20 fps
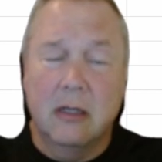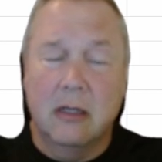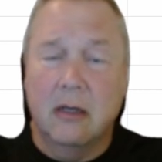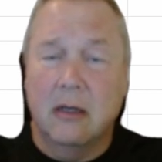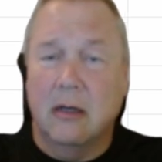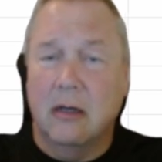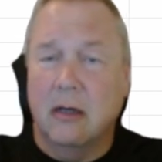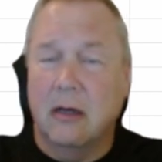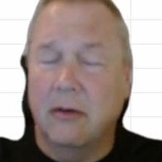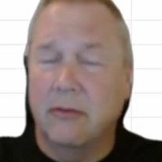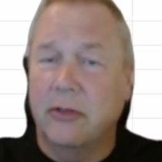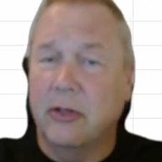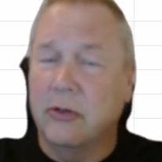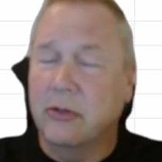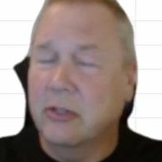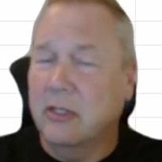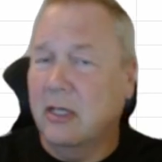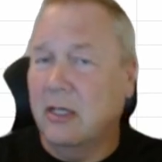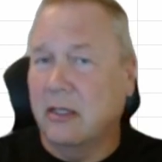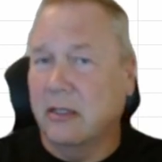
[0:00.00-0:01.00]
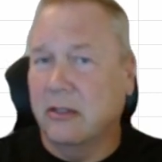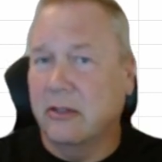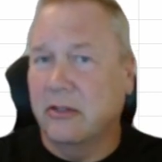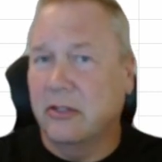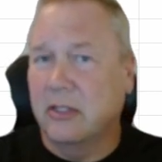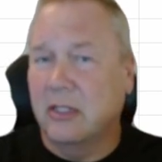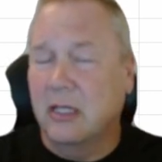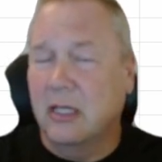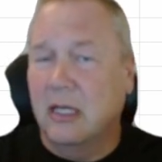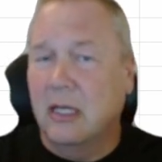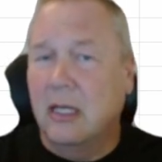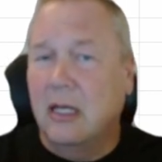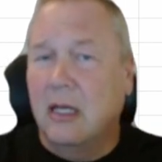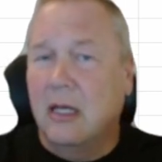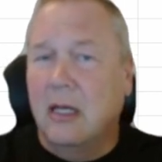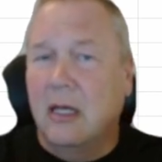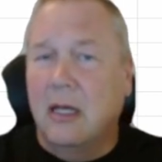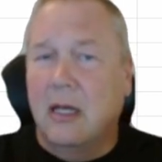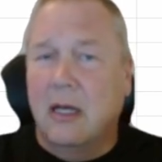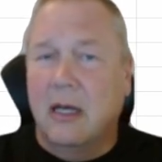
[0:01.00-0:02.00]
of those colors.
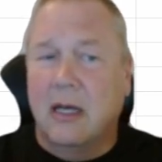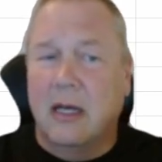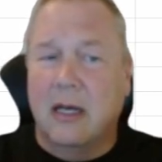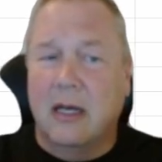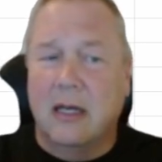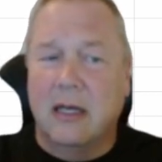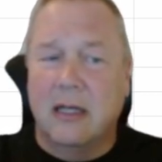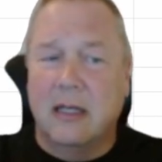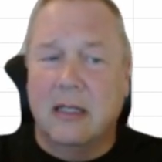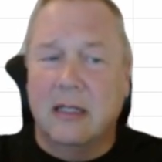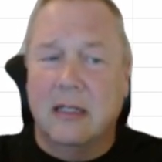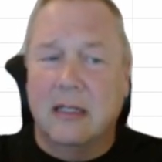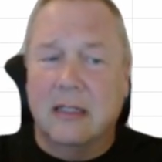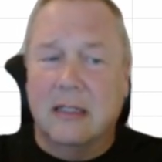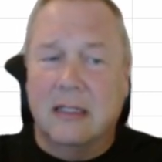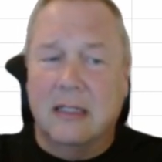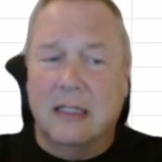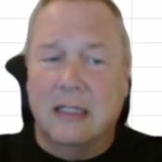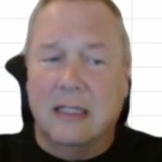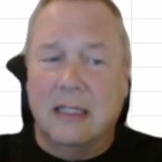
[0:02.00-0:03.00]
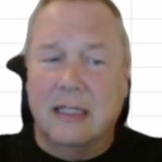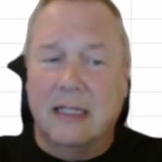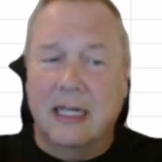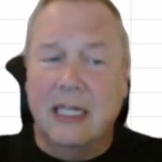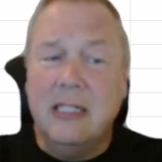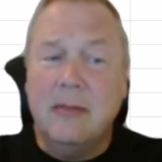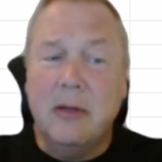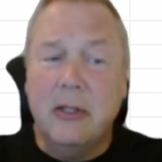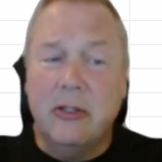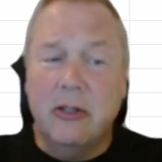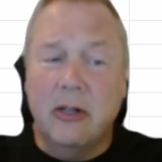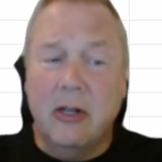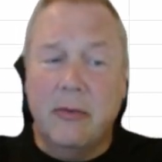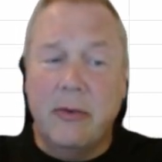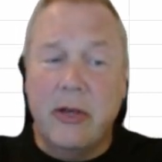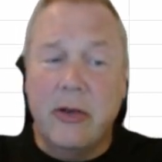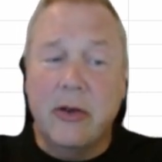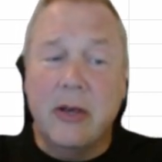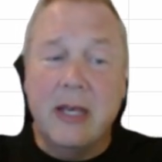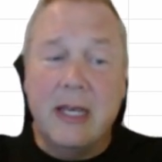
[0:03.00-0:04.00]
And that's about the only way
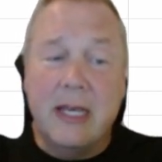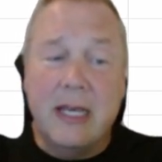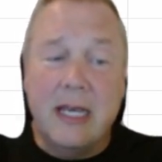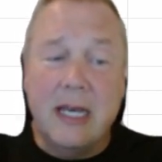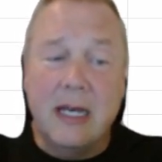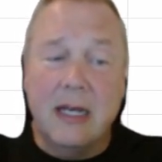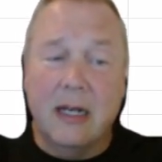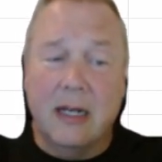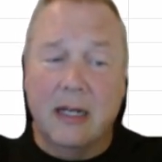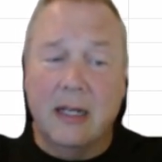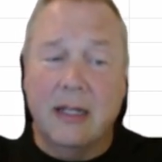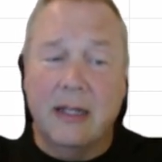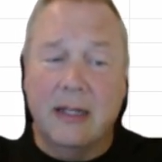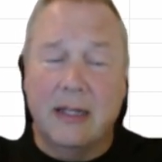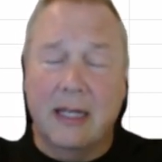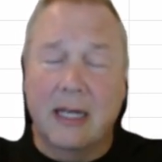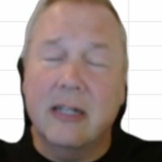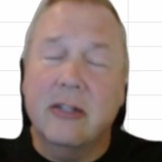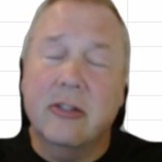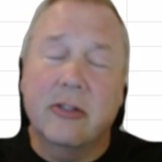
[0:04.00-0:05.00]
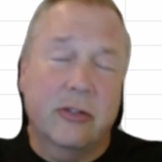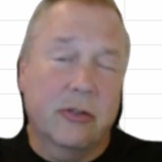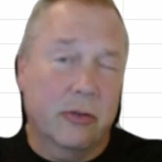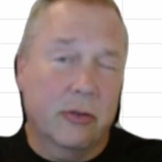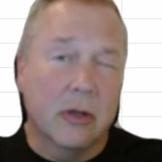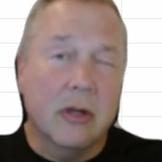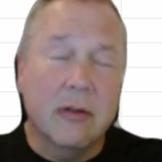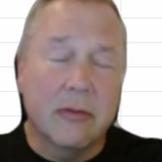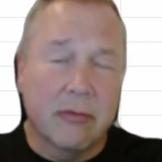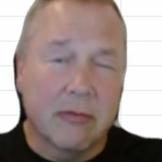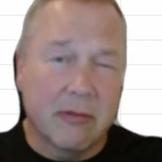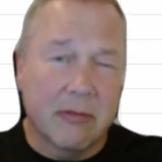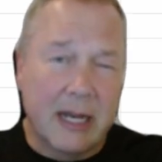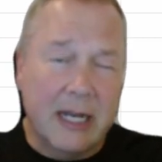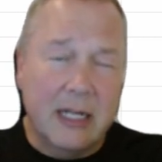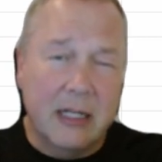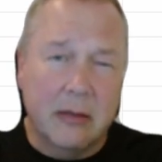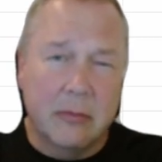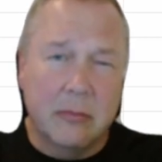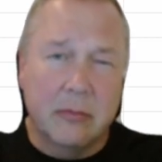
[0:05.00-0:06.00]
you can get that sort of
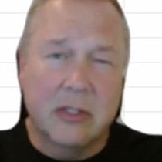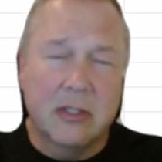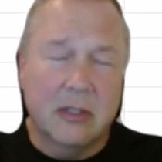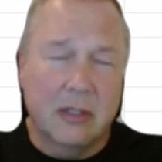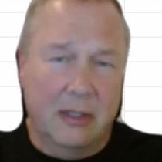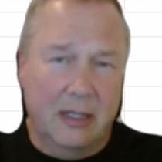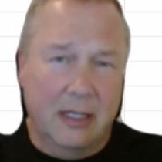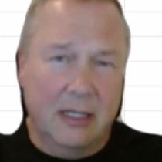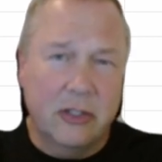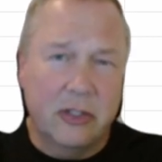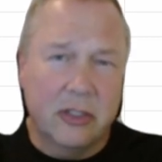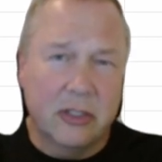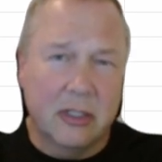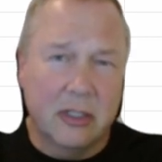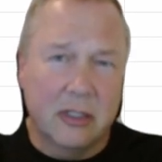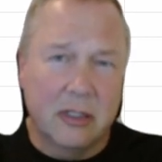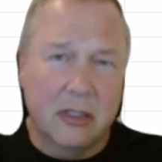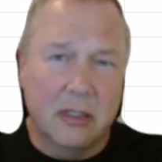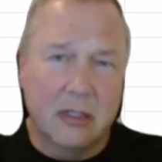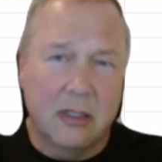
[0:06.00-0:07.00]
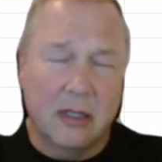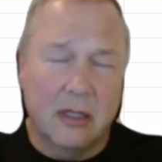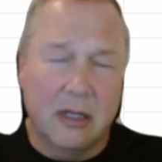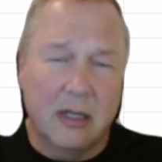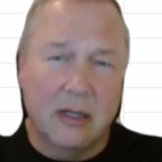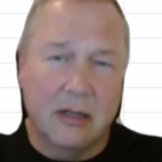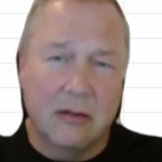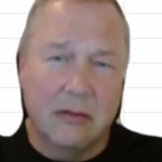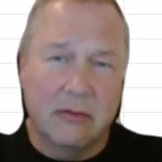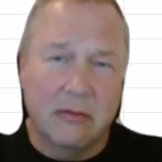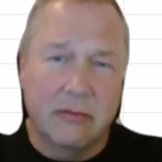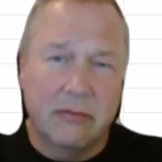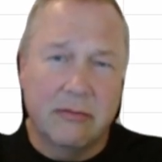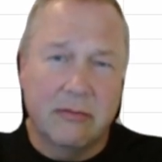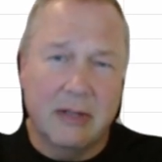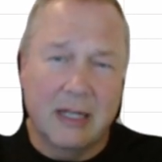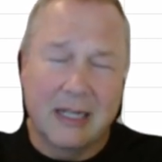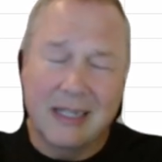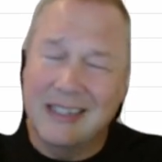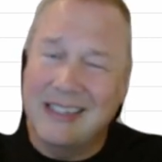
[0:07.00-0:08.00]
random selection of
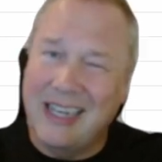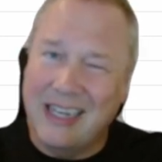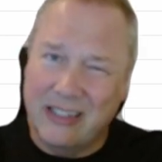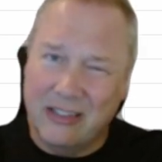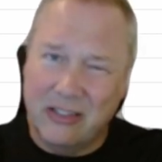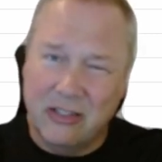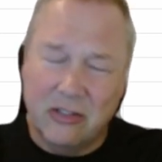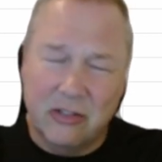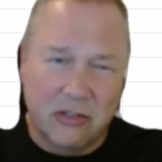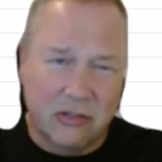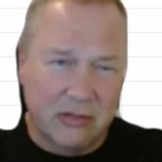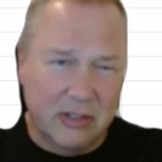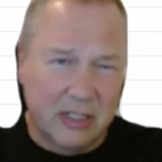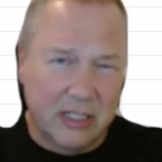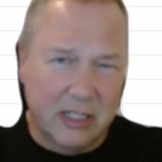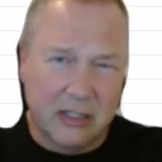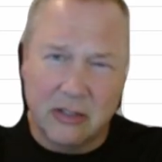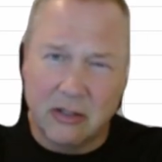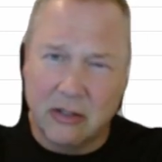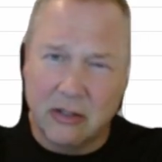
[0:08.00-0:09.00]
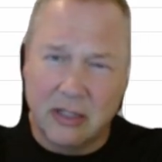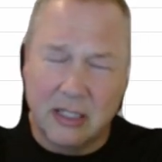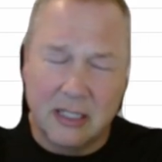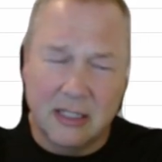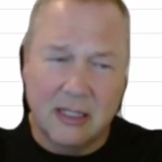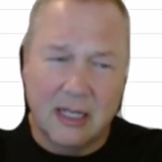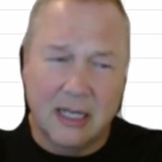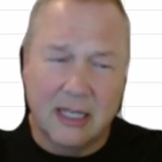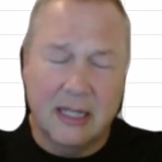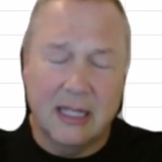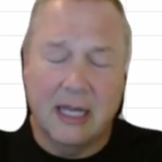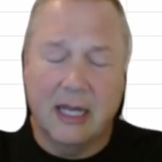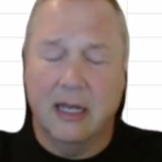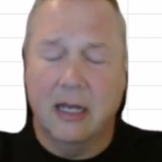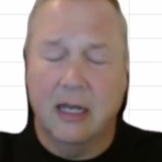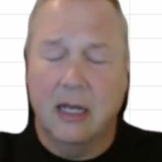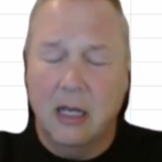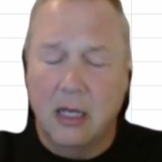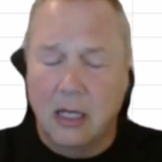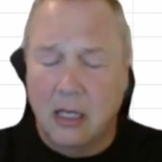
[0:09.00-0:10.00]
like text strings or things like that.
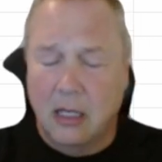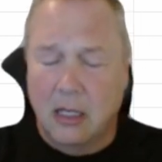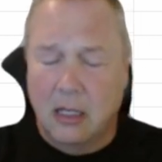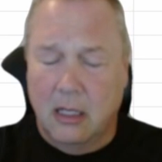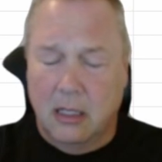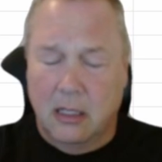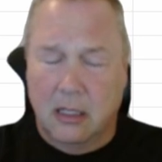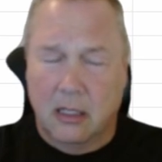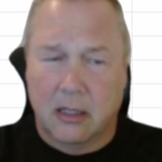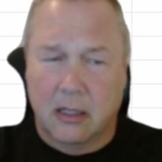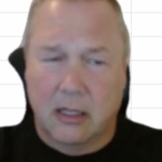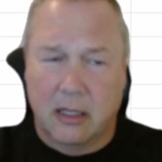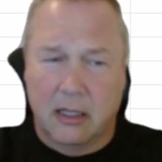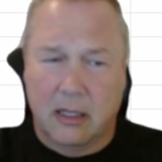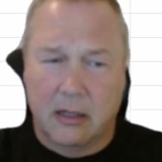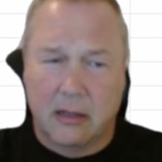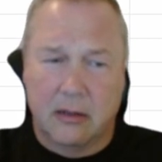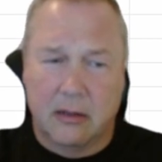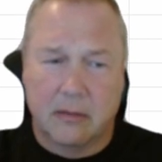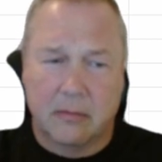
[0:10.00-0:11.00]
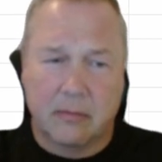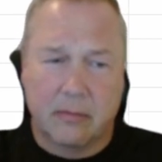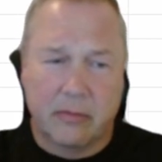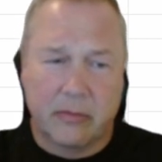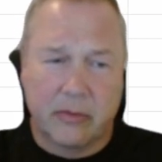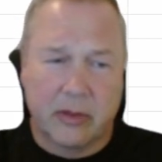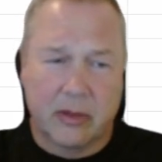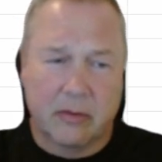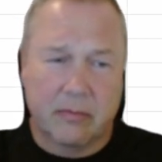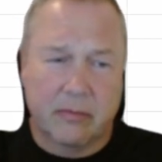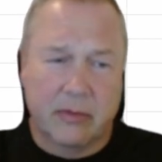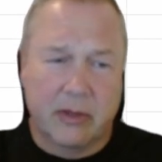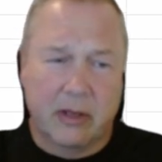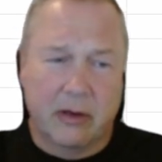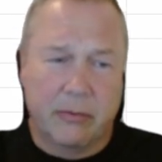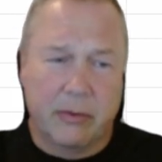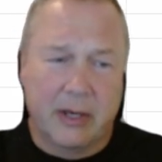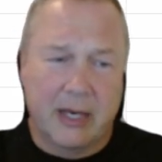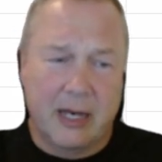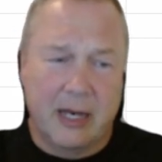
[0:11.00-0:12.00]
And if
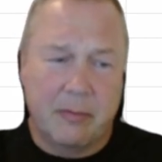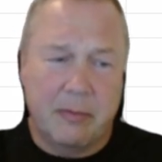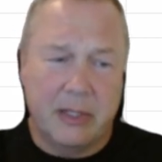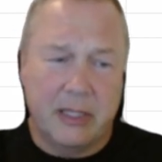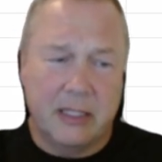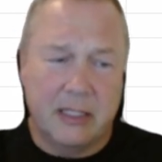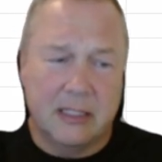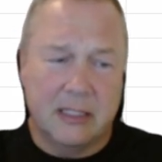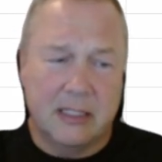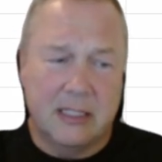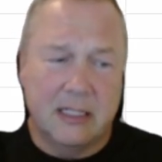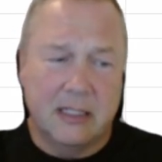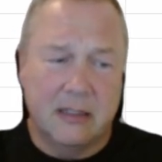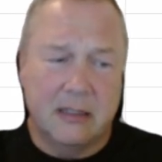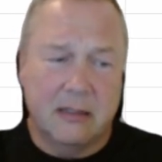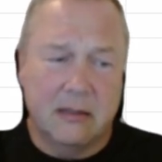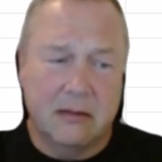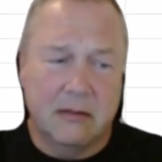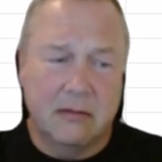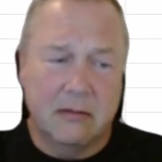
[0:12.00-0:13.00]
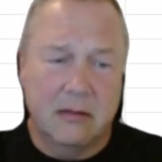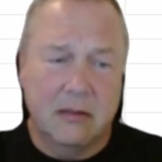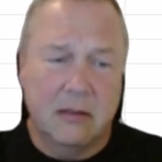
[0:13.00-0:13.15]
we copy these down,